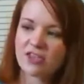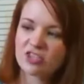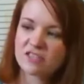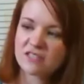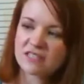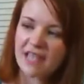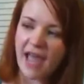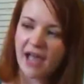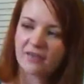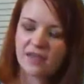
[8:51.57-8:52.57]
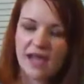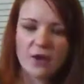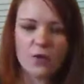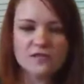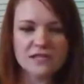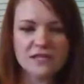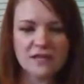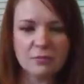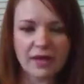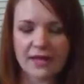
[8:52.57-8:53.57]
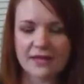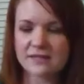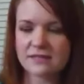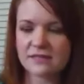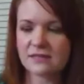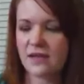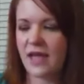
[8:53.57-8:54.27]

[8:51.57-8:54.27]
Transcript: and that's just a tack that kind of holds it in place.